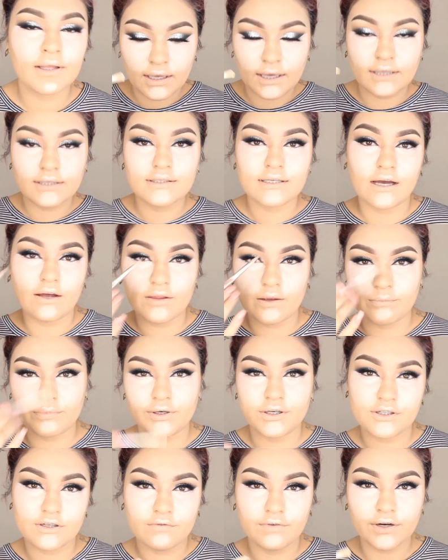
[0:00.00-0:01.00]
And down the
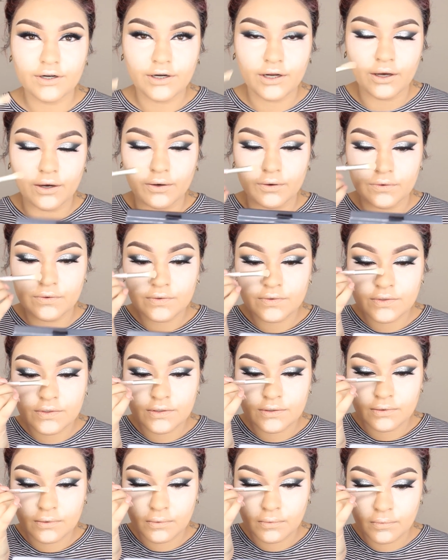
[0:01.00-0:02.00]
bridge of your
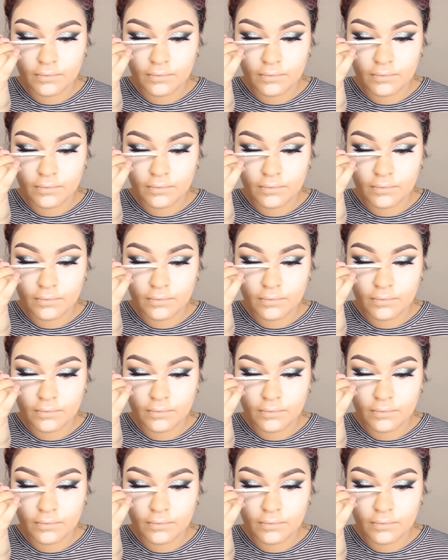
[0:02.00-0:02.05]
nose.